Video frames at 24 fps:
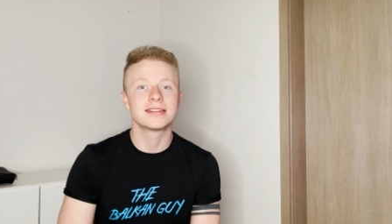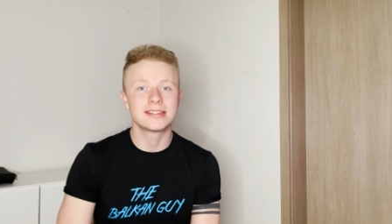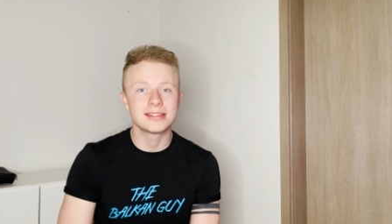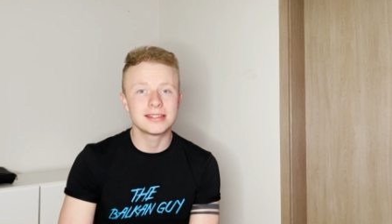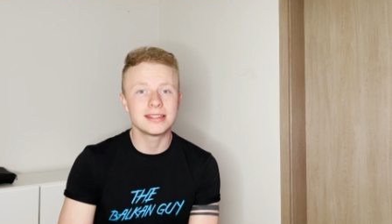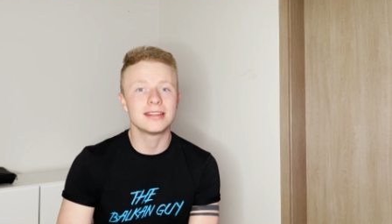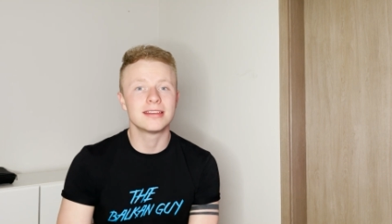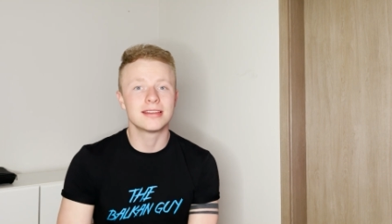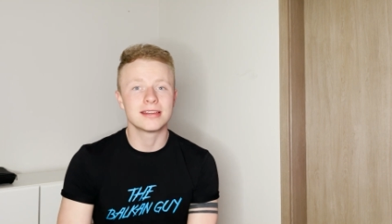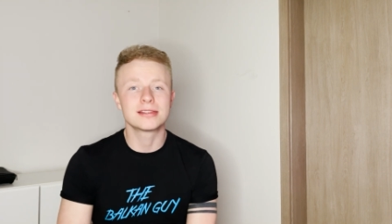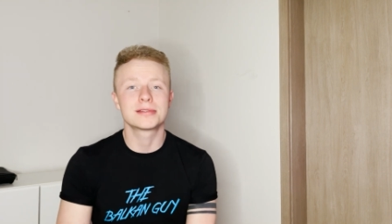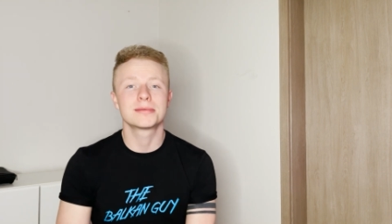see
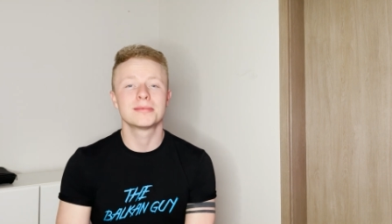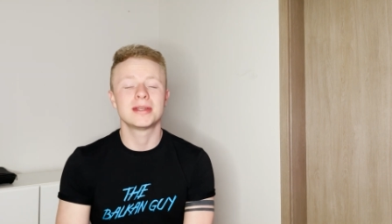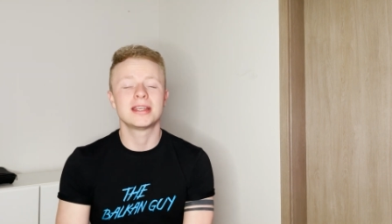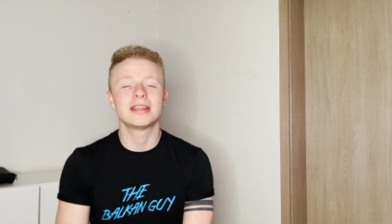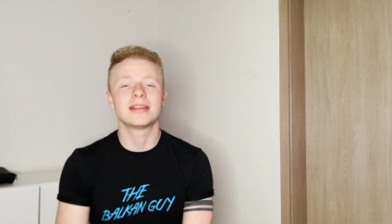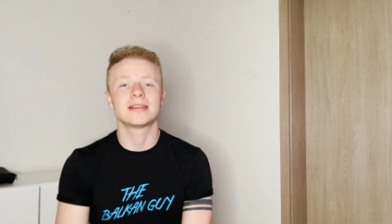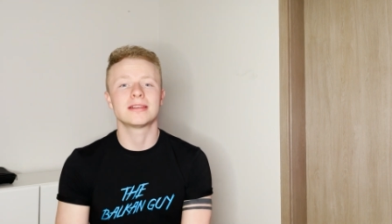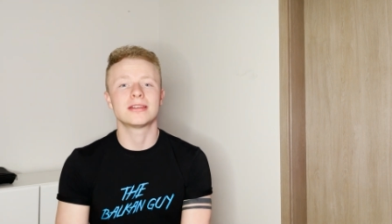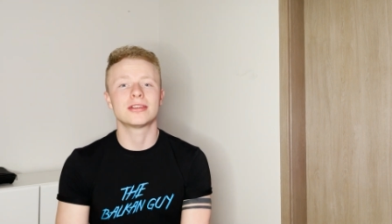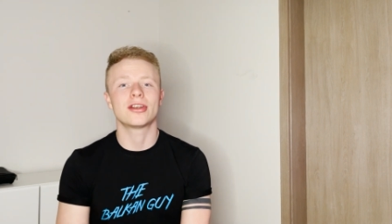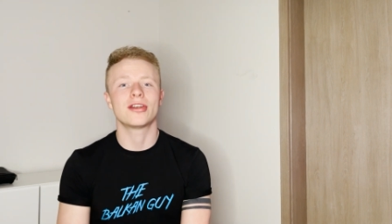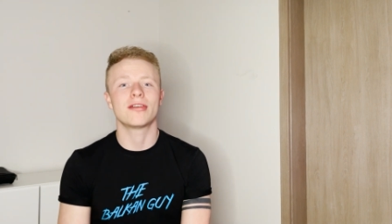this
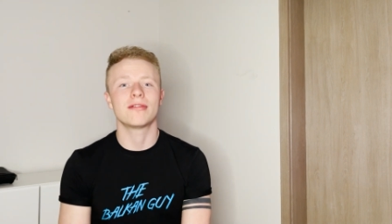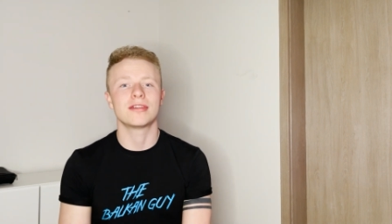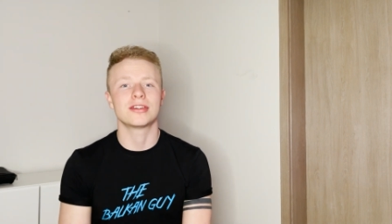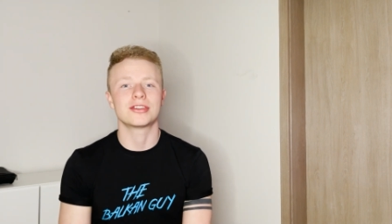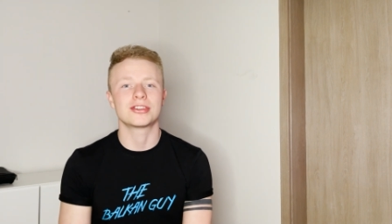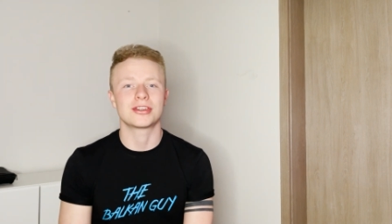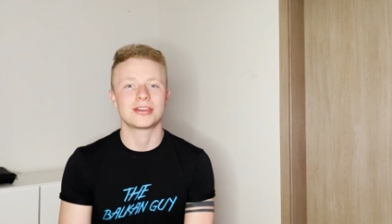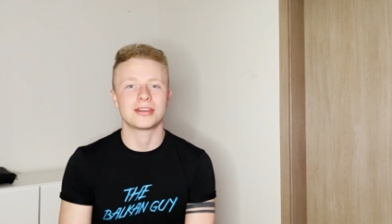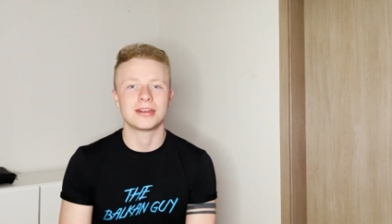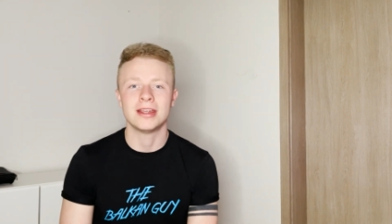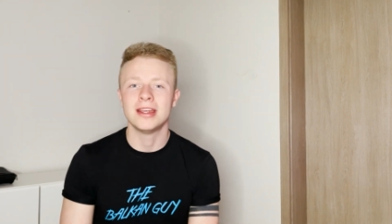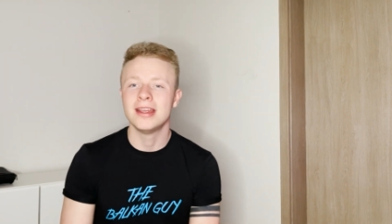winning
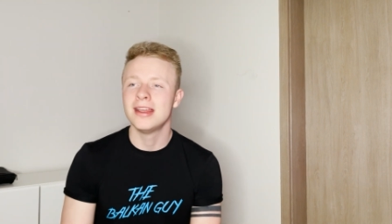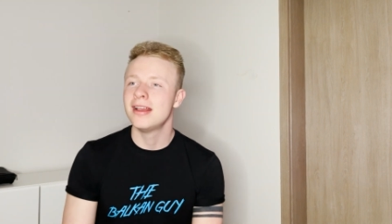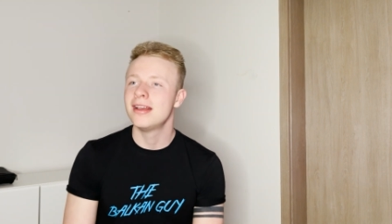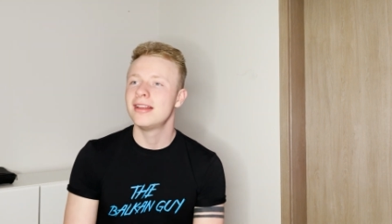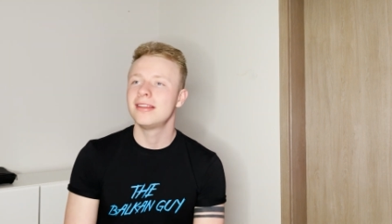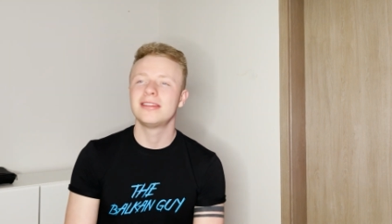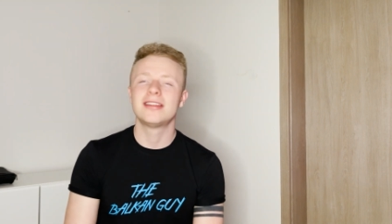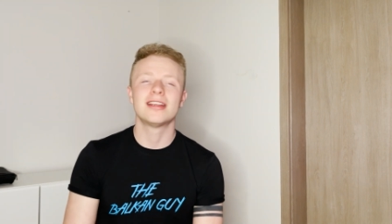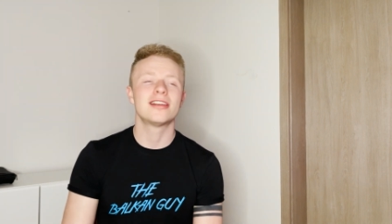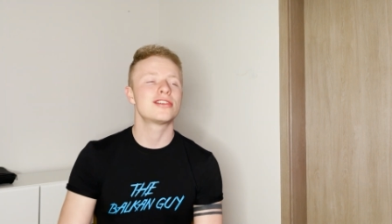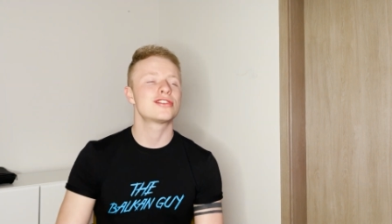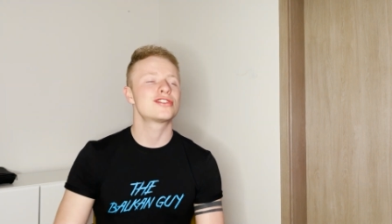Eurovision.
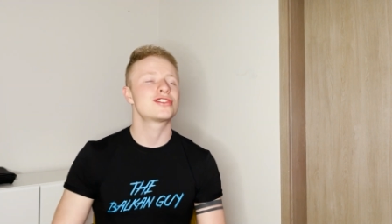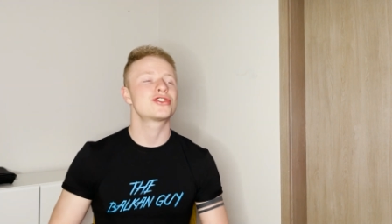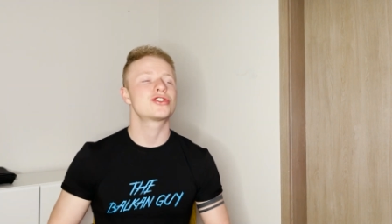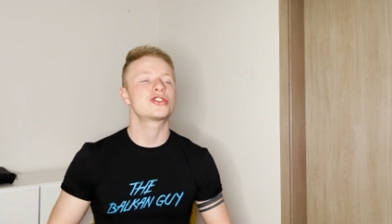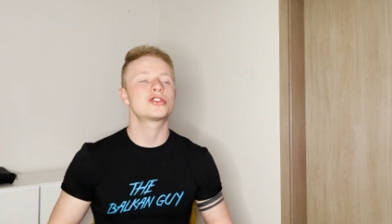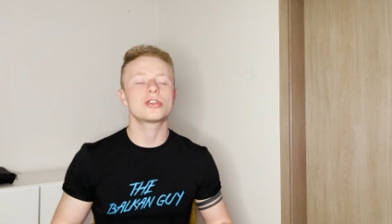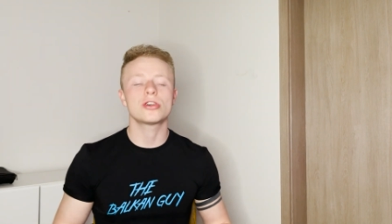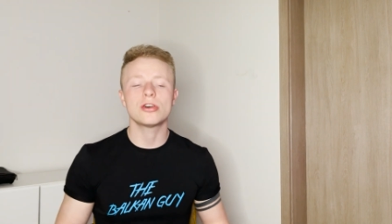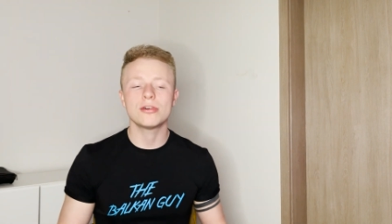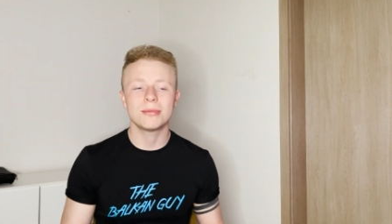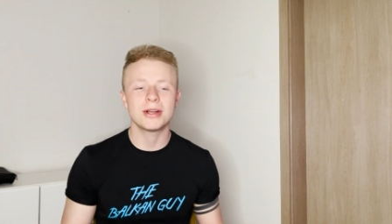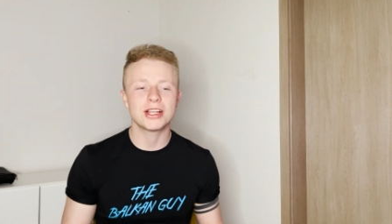There's
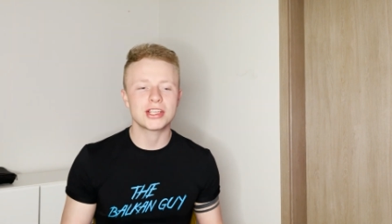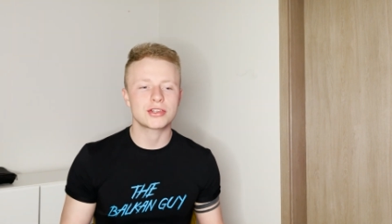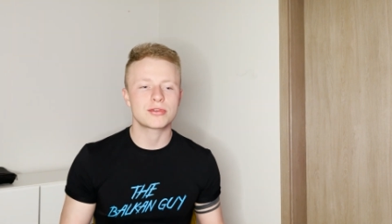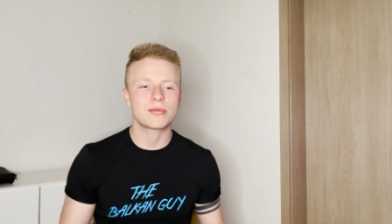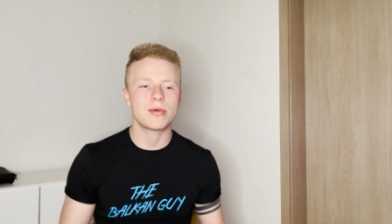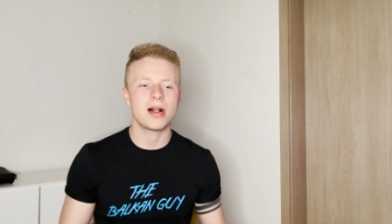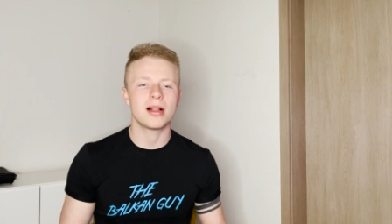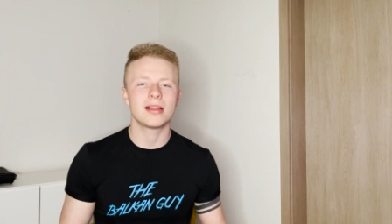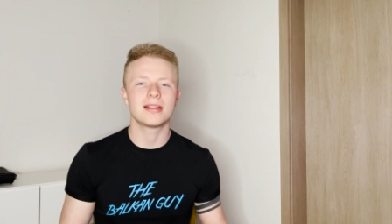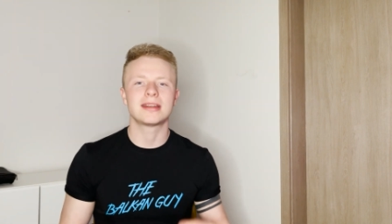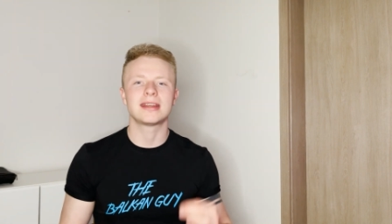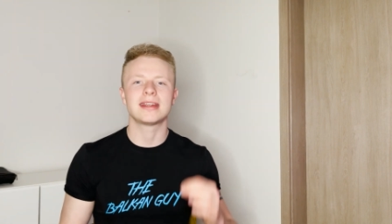so much
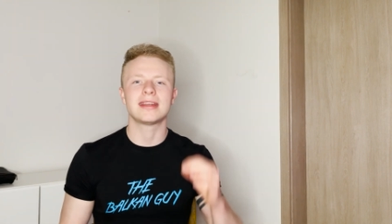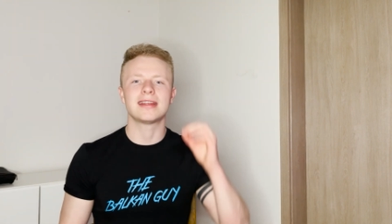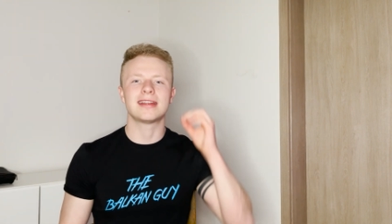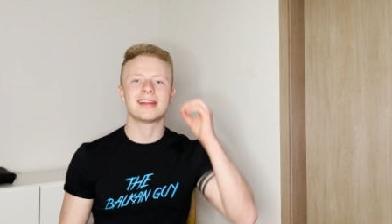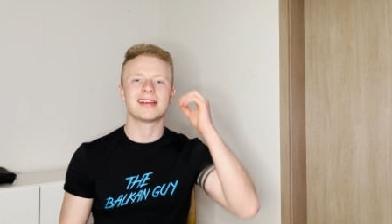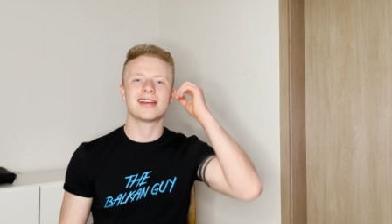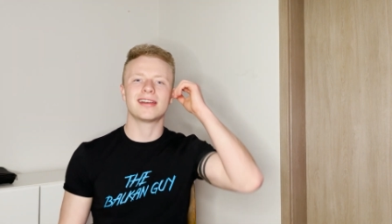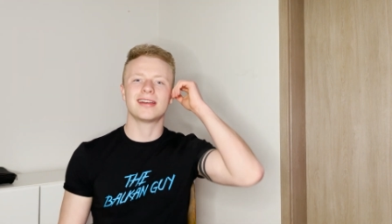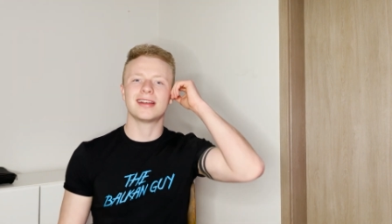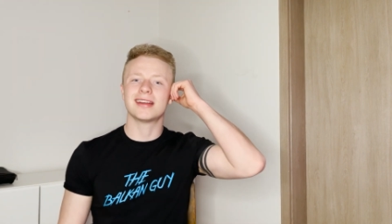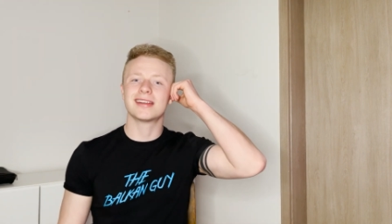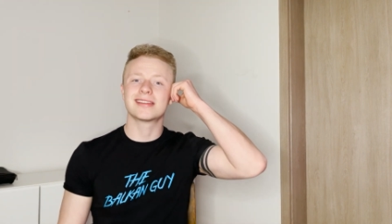quality
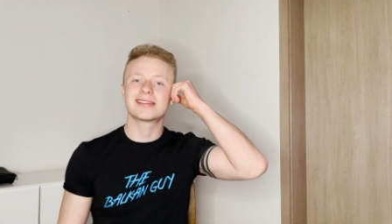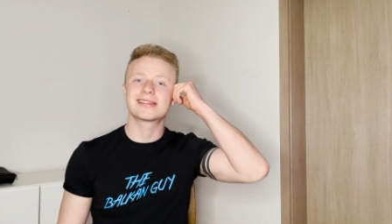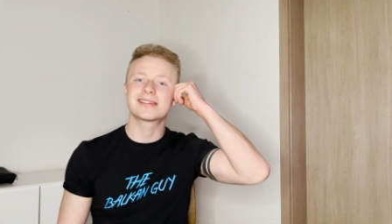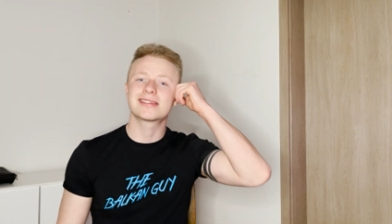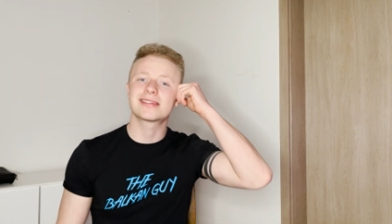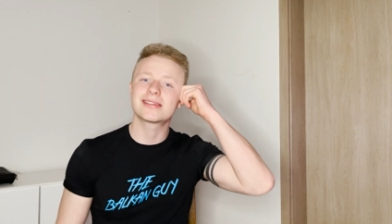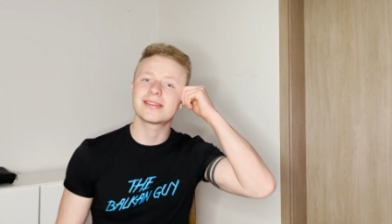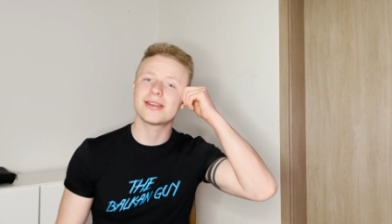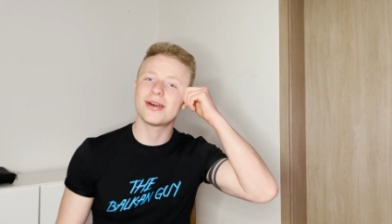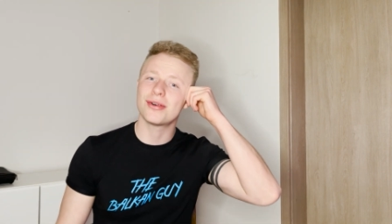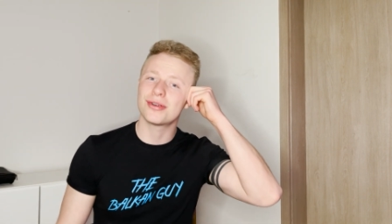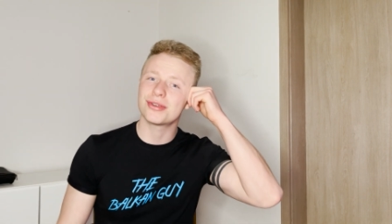here. It's
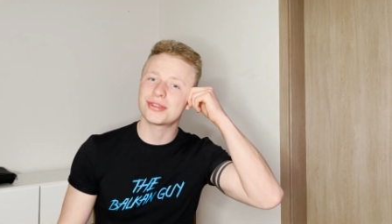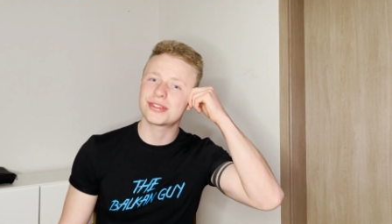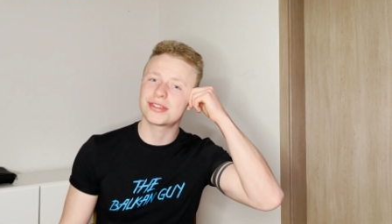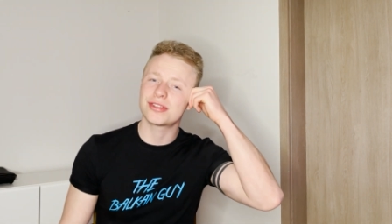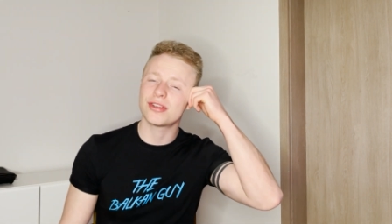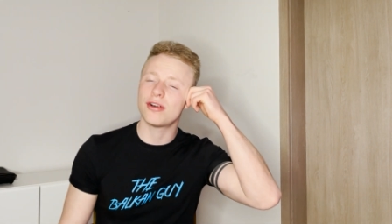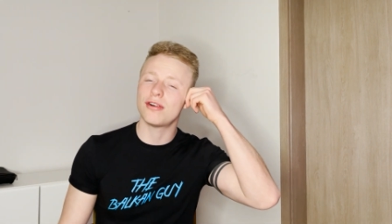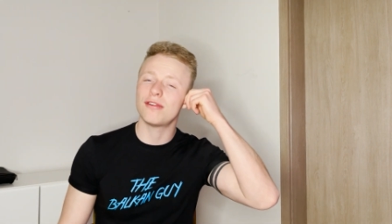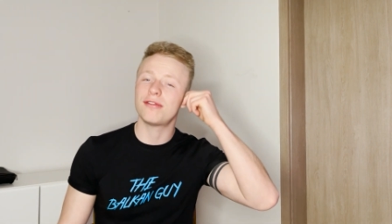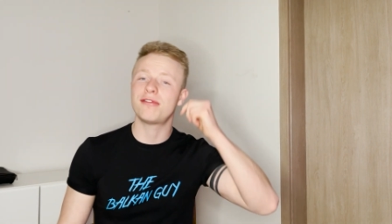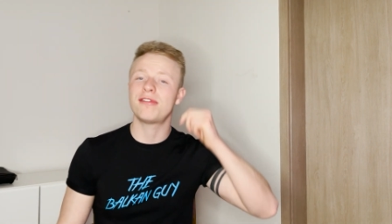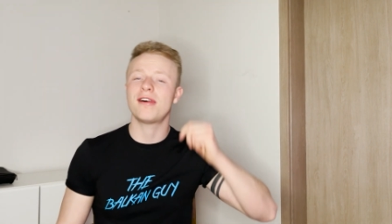
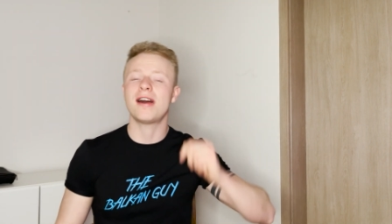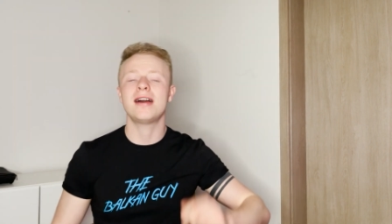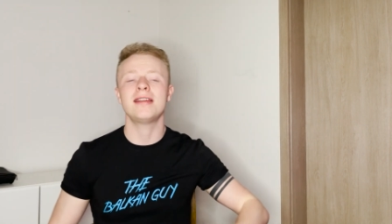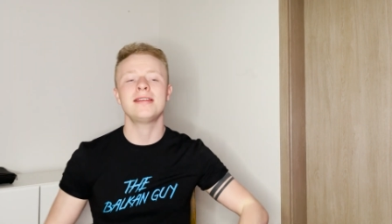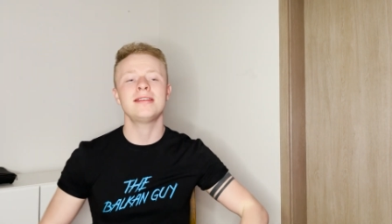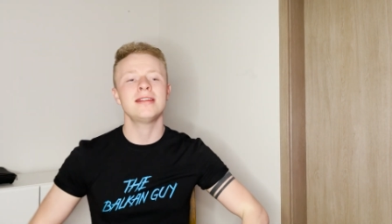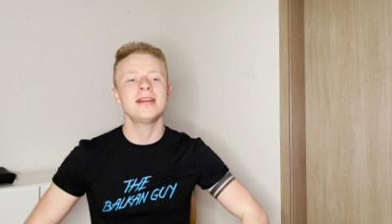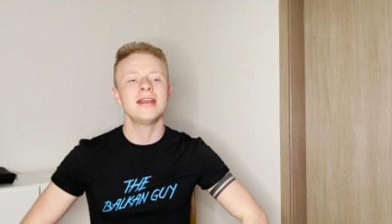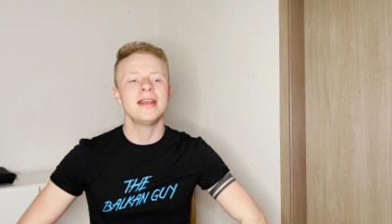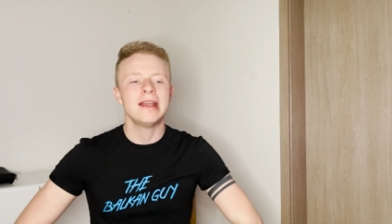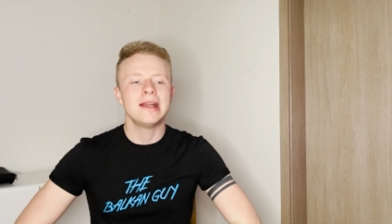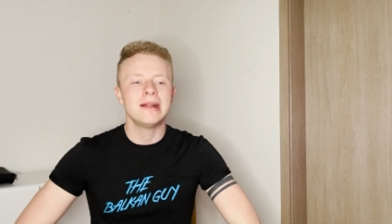so
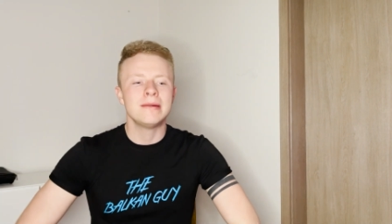fun.